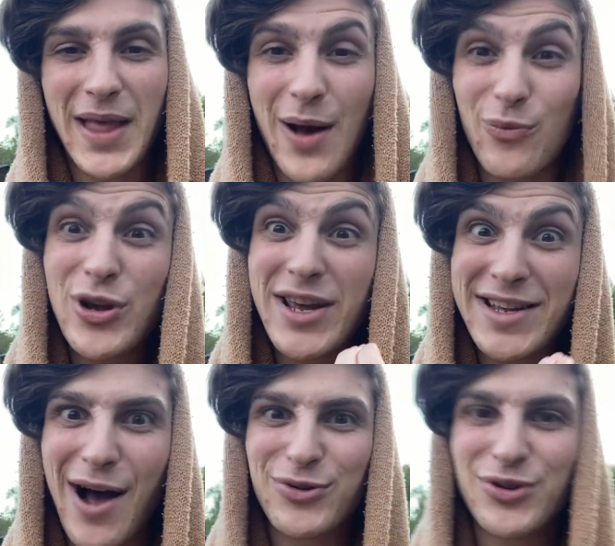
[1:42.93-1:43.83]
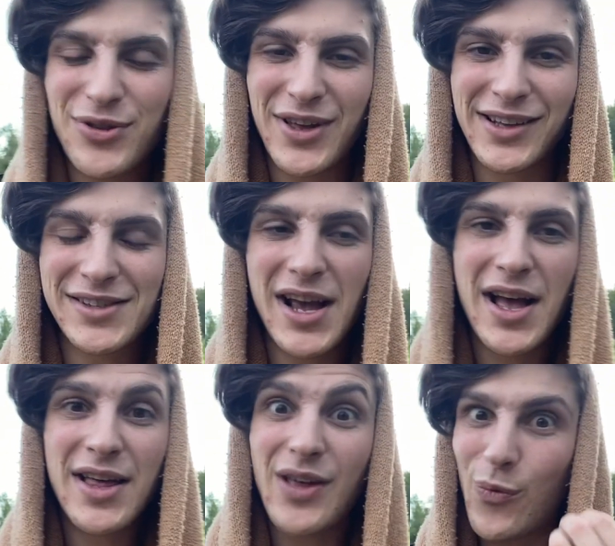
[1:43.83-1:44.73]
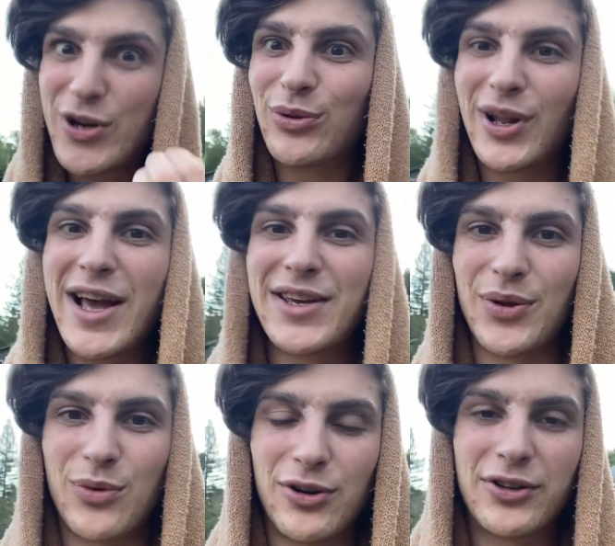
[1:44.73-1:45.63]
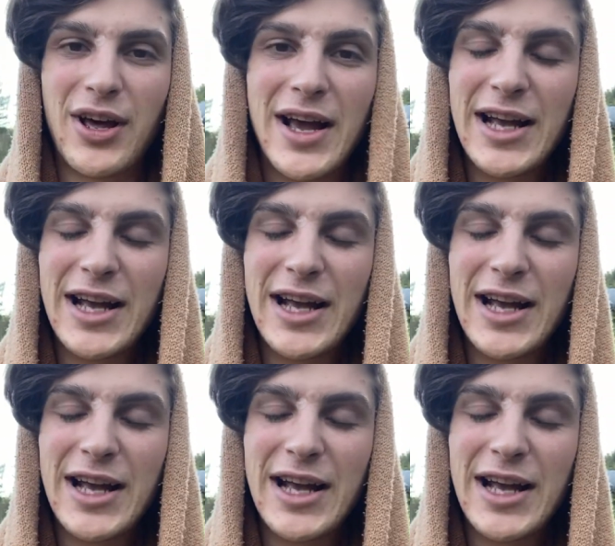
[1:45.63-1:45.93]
and we encounter things that we don't like in the world,